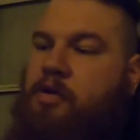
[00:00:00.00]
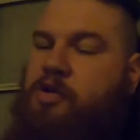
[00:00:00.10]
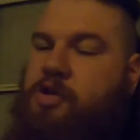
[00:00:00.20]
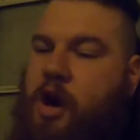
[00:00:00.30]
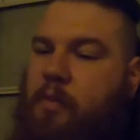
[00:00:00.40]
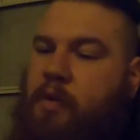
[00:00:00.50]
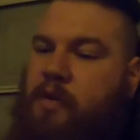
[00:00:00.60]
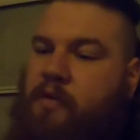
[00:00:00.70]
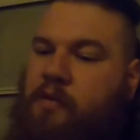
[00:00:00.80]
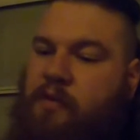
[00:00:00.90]

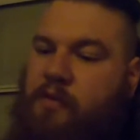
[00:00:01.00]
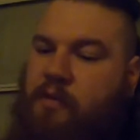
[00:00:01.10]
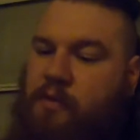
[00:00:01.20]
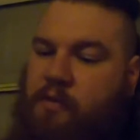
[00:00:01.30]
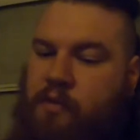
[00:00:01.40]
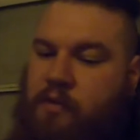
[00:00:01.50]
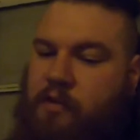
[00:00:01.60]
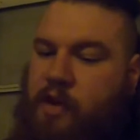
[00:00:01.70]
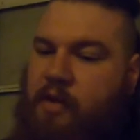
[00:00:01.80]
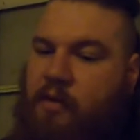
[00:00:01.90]
sharpens
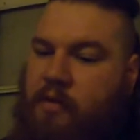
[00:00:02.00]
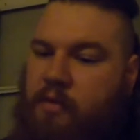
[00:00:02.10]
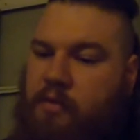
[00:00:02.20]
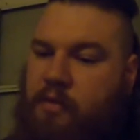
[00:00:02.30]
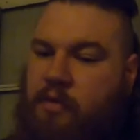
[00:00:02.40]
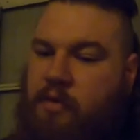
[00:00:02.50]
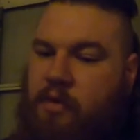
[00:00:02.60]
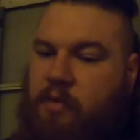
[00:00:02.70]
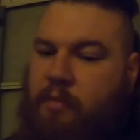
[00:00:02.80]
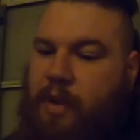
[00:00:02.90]
steel
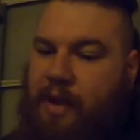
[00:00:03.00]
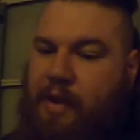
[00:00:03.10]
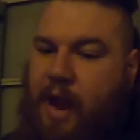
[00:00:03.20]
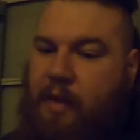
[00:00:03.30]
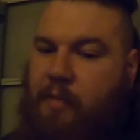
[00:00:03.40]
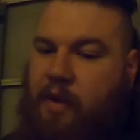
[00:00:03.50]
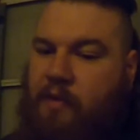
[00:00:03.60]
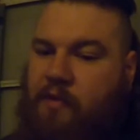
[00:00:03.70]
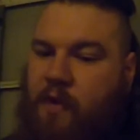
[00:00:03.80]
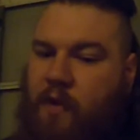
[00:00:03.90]
big time,
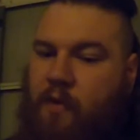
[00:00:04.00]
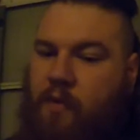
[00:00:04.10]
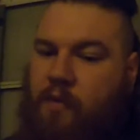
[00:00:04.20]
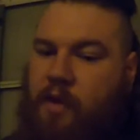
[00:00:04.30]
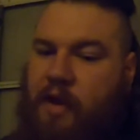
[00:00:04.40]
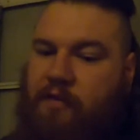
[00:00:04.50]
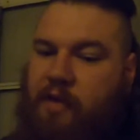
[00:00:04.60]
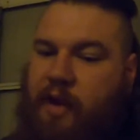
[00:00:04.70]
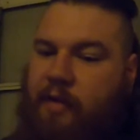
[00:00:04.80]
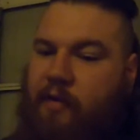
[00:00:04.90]
and so you have to,
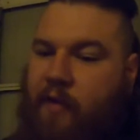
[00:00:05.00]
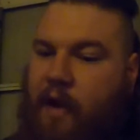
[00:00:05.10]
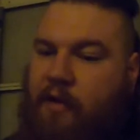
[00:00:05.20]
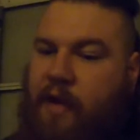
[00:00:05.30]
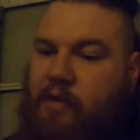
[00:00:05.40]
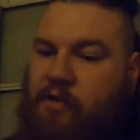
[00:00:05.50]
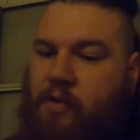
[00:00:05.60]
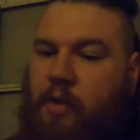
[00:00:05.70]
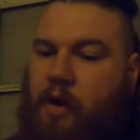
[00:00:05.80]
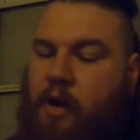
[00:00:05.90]
like, grind that
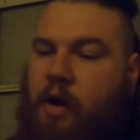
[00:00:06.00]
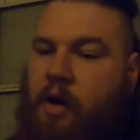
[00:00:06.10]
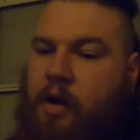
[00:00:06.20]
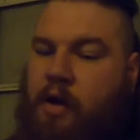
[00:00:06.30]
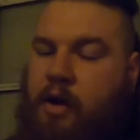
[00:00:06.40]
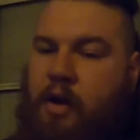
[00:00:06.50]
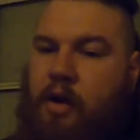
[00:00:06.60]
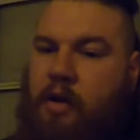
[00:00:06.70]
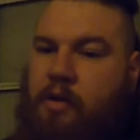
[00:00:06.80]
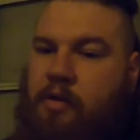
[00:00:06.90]
sword hard
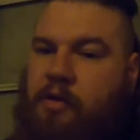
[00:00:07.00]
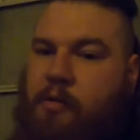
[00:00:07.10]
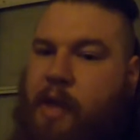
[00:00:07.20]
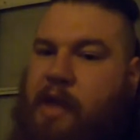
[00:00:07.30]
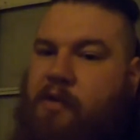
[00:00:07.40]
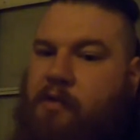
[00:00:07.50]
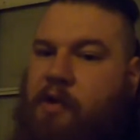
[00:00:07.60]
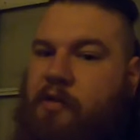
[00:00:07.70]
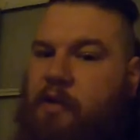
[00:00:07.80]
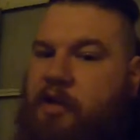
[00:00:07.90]
to make it
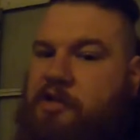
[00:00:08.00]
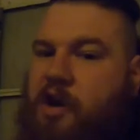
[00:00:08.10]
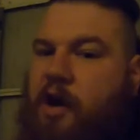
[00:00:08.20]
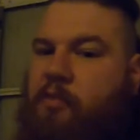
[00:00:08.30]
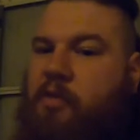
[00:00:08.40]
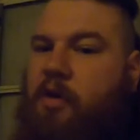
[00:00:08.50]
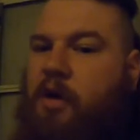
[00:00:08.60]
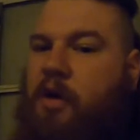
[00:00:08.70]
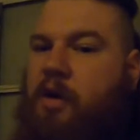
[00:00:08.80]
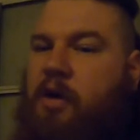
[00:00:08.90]
really, really sharp.
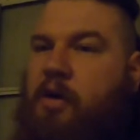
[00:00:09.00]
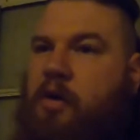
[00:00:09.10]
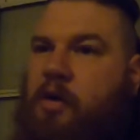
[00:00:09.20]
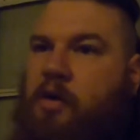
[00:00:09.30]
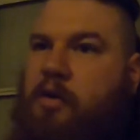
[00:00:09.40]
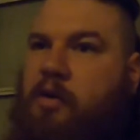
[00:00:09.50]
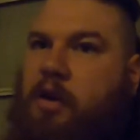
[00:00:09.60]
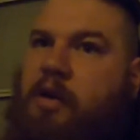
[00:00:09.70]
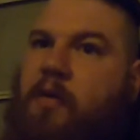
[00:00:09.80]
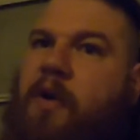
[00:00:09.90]

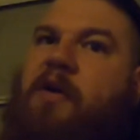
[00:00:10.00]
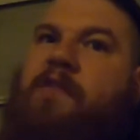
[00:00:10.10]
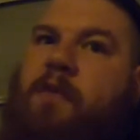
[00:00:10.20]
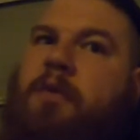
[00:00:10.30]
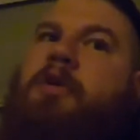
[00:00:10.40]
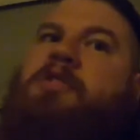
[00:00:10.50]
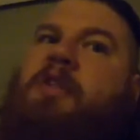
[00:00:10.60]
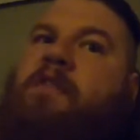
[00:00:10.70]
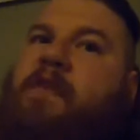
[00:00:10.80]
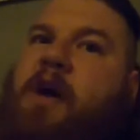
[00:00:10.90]
You know, we are forged
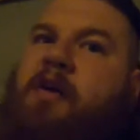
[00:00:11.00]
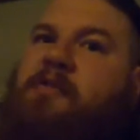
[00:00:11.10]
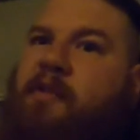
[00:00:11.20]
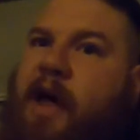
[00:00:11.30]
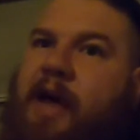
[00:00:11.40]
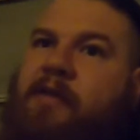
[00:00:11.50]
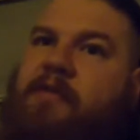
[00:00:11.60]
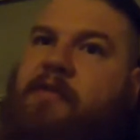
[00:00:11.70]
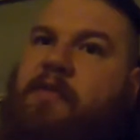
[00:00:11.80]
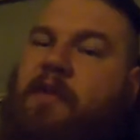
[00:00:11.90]
in the fires of
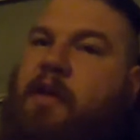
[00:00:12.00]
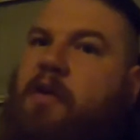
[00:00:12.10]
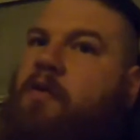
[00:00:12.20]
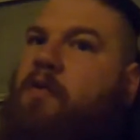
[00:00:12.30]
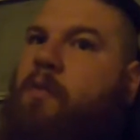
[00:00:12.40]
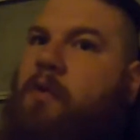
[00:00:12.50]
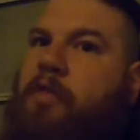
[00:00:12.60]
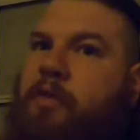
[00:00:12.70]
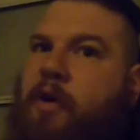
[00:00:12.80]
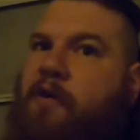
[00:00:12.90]
life, and Odin will
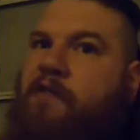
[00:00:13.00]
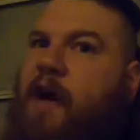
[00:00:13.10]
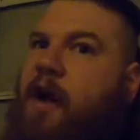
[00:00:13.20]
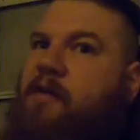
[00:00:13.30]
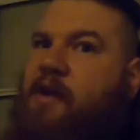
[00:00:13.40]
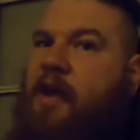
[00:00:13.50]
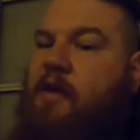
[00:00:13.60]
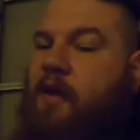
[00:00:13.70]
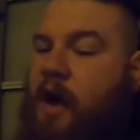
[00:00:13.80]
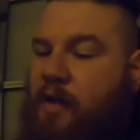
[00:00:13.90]
throw fires at
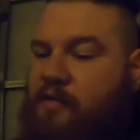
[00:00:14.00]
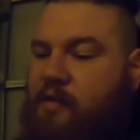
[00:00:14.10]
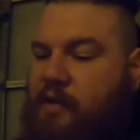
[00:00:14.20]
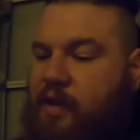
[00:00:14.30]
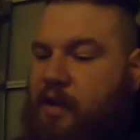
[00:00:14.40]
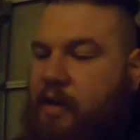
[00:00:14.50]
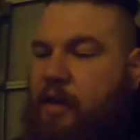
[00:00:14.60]
you constantly.